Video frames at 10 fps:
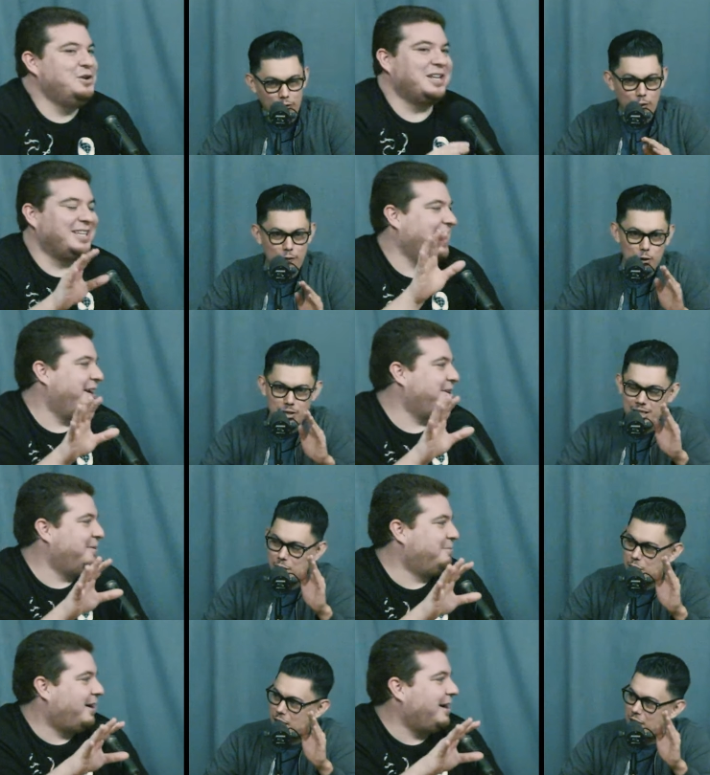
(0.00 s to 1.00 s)
Speaker 1: no, for the viewers
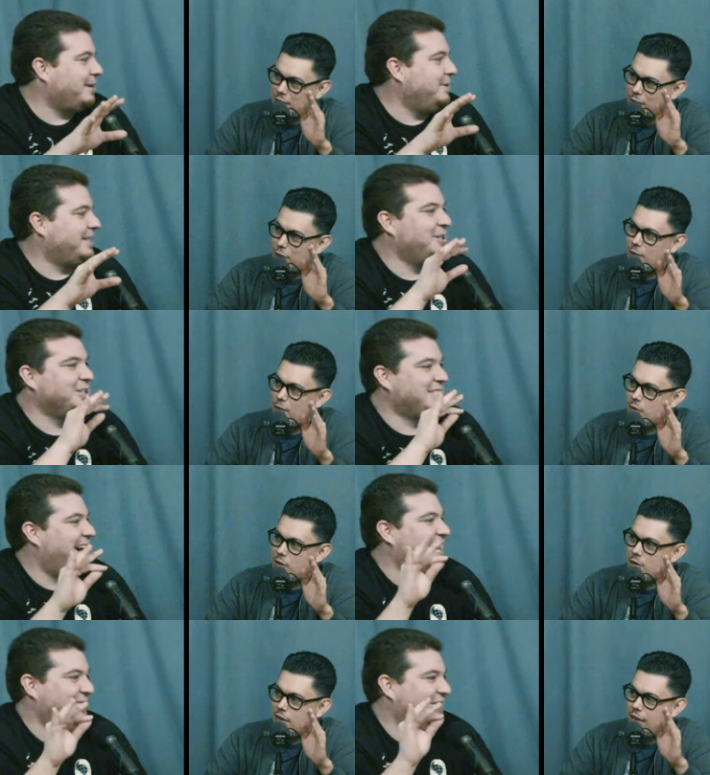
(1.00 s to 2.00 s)
out there, Mark, but for the view-
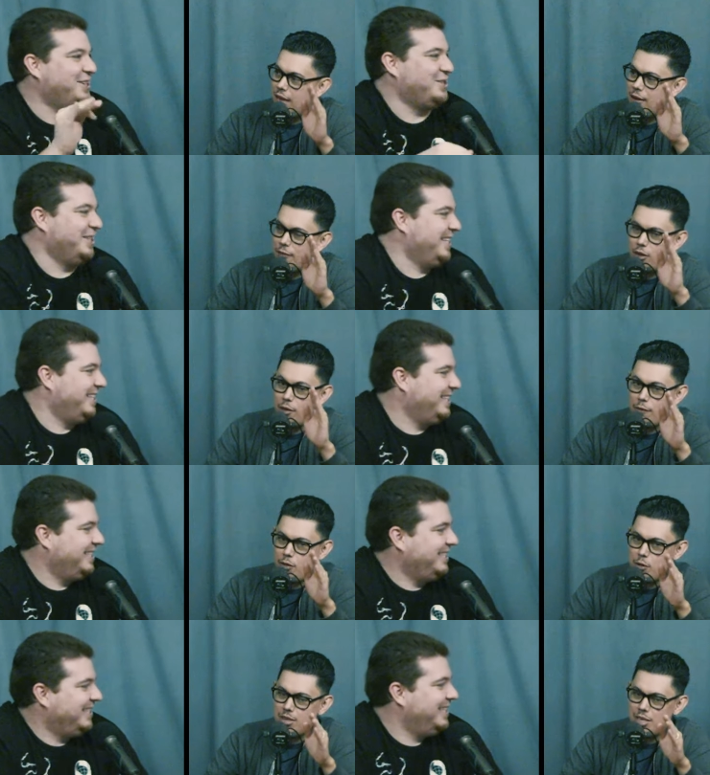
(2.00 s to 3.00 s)
Hey, for
Speaker 2: the
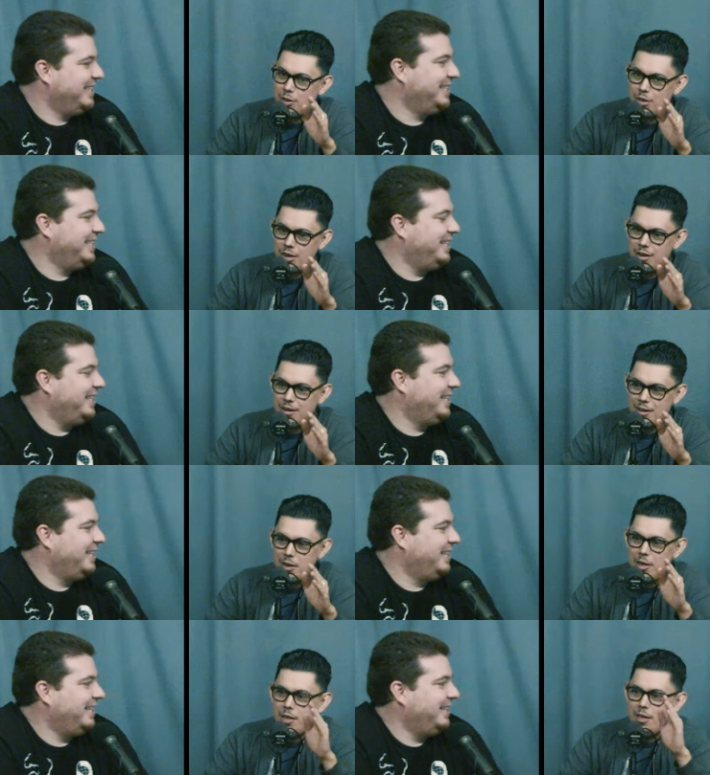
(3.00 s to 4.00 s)
viewers out there,
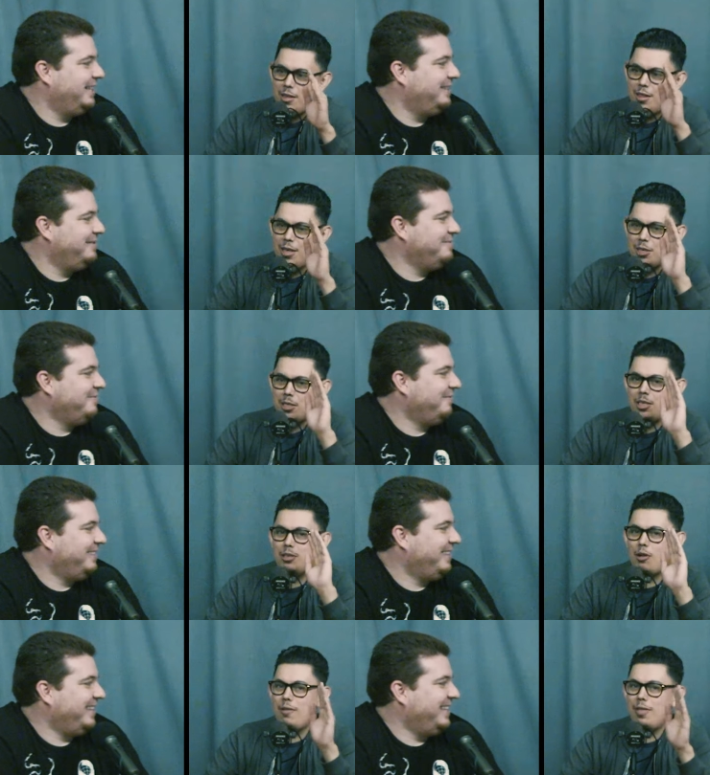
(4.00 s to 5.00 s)
this is
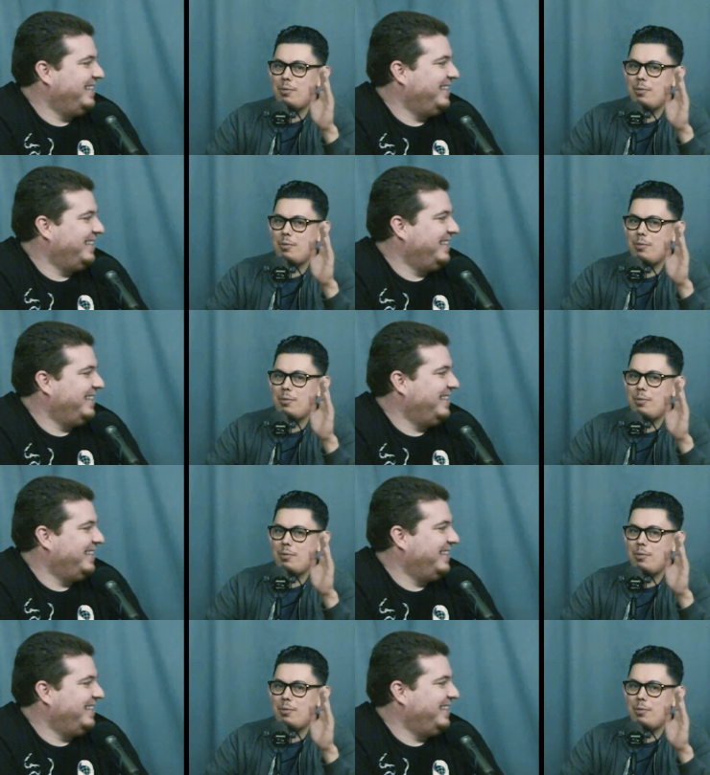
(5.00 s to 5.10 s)
over